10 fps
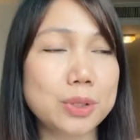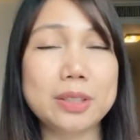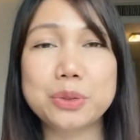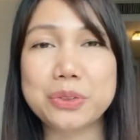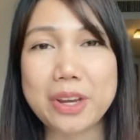
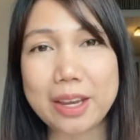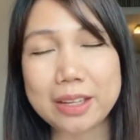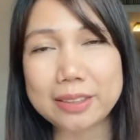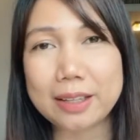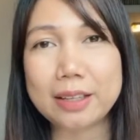and
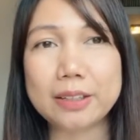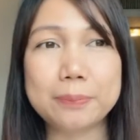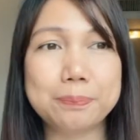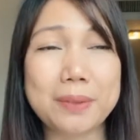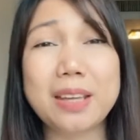create
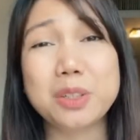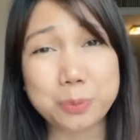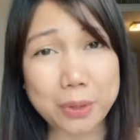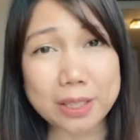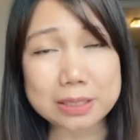and I
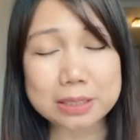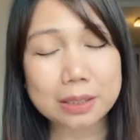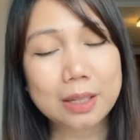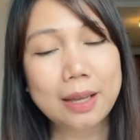can rest.